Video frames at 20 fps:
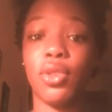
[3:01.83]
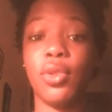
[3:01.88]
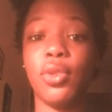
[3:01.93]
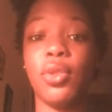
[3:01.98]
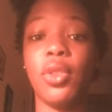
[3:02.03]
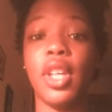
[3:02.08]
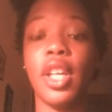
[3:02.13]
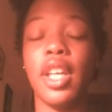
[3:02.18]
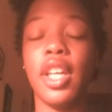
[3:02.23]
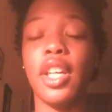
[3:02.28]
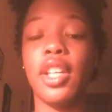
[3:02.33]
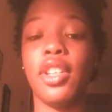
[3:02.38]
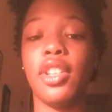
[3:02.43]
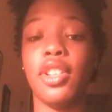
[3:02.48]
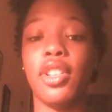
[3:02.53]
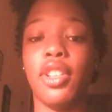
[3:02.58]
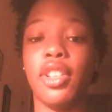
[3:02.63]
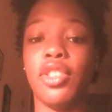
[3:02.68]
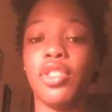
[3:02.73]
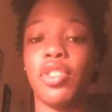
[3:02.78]
to
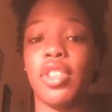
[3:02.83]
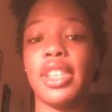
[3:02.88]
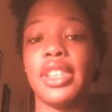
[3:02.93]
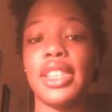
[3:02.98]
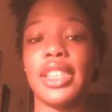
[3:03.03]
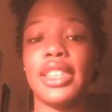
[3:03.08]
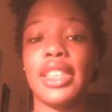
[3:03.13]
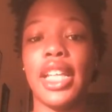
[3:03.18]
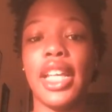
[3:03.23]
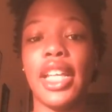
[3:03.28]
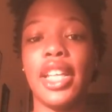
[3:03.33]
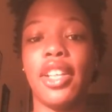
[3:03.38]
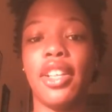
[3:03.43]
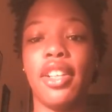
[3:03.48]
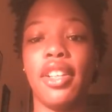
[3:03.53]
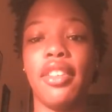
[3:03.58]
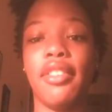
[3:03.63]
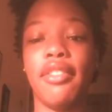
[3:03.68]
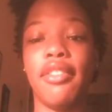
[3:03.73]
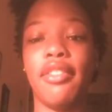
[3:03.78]
your dress
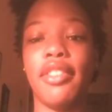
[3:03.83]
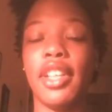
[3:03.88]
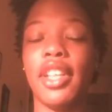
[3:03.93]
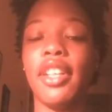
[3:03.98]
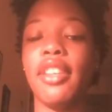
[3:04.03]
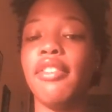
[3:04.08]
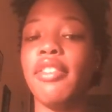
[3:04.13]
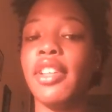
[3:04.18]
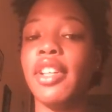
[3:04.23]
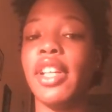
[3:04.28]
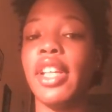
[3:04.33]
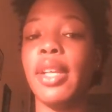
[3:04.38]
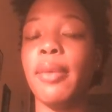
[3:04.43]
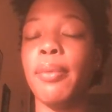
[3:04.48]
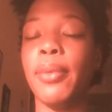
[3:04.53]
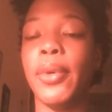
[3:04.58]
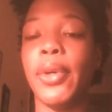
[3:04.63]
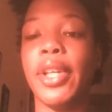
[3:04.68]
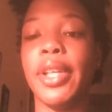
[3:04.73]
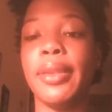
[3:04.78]
attire. Very, very
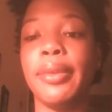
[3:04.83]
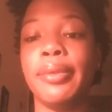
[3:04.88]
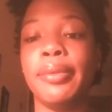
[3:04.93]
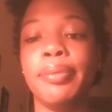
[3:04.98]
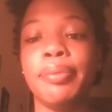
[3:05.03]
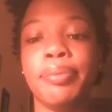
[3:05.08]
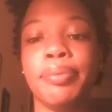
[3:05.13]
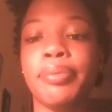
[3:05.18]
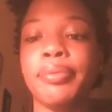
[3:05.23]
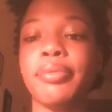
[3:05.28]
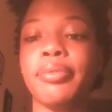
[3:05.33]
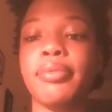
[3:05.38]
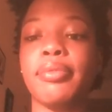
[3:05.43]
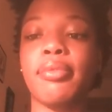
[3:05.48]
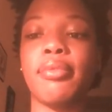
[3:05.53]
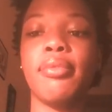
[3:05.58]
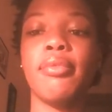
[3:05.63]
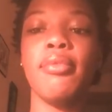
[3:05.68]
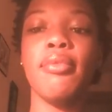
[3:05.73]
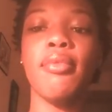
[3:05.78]
important.
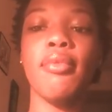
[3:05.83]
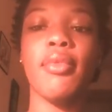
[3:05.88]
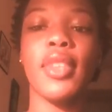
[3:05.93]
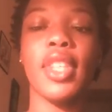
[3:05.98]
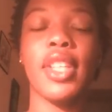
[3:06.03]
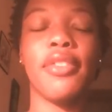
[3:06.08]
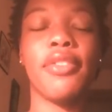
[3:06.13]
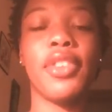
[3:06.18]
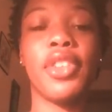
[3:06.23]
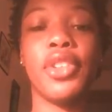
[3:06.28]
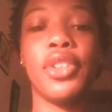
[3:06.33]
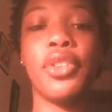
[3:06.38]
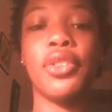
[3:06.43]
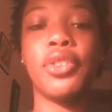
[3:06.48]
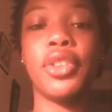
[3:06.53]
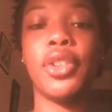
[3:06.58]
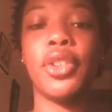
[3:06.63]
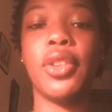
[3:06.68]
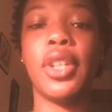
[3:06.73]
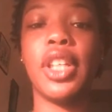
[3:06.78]
If you
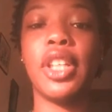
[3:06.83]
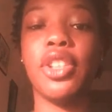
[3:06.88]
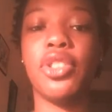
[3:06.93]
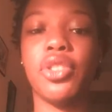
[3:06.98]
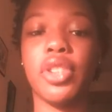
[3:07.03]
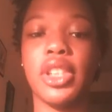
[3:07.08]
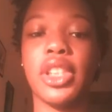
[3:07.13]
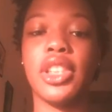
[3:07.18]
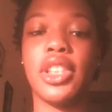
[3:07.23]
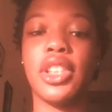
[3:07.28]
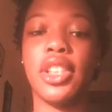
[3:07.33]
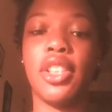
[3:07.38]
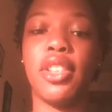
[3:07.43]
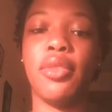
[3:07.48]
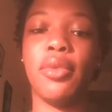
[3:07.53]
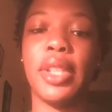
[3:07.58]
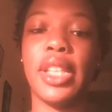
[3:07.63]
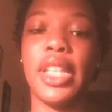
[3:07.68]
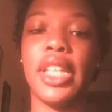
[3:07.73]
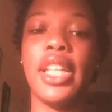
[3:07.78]
don't know how to dress a
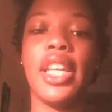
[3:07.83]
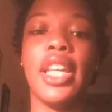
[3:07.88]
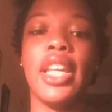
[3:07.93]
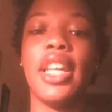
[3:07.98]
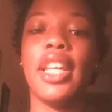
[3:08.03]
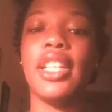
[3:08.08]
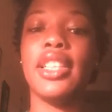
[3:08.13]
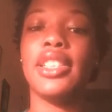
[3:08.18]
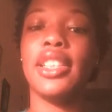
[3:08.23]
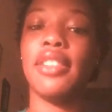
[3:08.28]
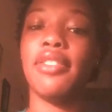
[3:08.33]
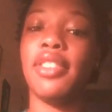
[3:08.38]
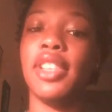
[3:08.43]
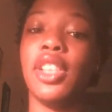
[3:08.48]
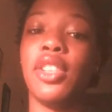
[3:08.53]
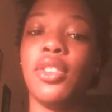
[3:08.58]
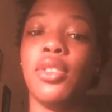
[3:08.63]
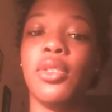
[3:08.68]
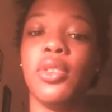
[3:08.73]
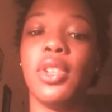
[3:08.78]
certain way,
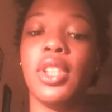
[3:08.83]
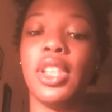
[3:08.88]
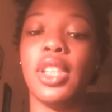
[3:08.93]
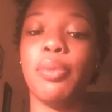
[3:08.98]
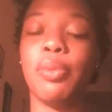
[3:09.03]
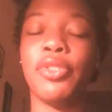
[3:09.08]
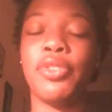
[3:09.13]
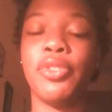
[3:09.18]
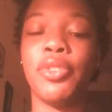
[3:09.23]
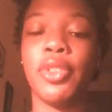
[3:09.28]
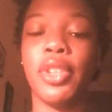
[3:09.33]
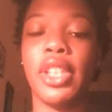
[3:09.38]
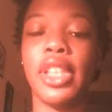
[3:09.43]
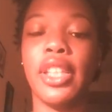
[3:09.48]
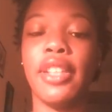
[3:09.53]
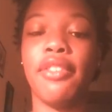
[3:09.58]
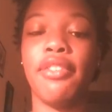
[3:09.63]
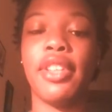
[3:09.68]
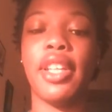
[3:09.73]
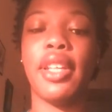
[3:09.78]
definitely Google it before
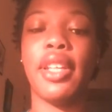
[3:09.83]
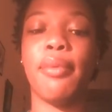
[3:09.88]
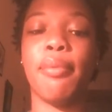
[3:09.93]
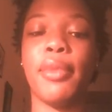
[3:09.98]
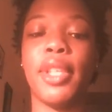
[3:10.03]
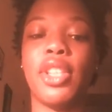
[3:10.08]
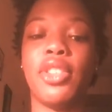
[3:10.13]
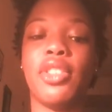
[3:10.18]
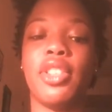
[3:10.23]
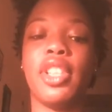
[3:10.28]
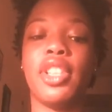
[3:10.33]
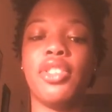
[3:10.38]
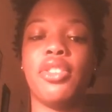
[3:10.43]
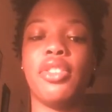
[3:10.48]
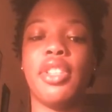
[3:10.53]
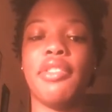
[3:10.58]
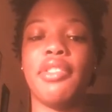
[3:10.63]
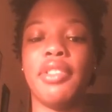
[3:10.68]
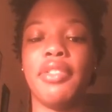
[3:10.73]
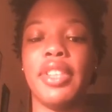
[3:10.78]
the event. Make sure that
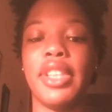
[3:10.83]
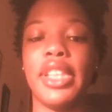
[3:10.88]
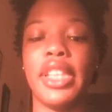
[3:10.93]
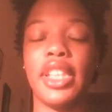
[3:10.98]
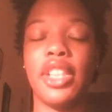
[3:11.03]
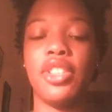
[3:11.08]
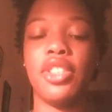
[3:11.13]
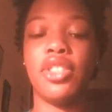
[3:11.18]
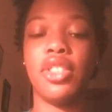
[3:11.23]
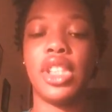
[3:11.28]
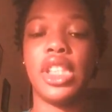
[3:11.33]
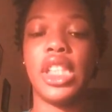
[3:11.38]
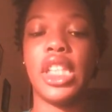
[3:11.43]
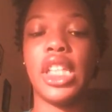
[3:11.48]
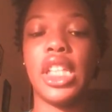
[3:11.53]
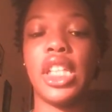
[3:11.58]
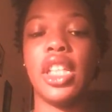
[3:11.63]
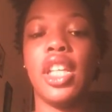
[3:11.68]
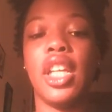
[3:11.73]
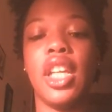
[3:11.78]
you have everything that you
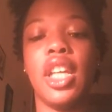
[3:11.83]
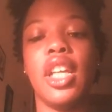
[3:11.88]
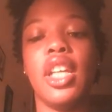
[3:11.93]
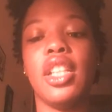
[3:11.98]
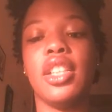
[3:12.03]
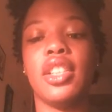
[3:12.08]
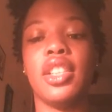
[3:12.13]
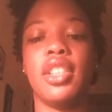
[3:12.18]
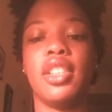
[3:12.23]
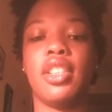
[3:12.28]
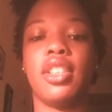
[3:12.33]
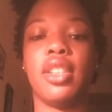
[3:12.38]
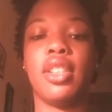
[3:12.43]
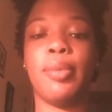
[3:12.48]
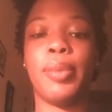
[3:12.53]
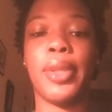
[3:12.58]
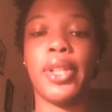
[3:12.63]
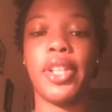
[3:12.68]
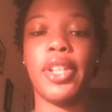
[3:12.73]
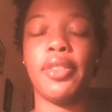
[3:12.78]
need to look the
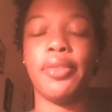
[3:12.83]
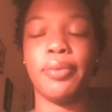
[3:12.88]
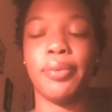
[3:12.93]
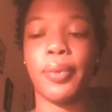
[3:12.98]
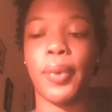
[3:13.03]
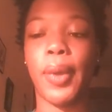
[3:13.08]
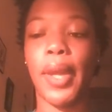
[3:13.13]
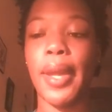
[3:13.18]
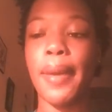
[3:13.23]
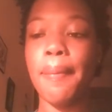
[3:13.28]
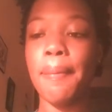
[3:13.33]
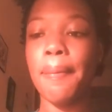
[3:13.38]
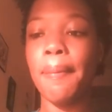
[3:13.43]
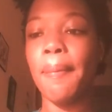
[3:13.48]
part, okay?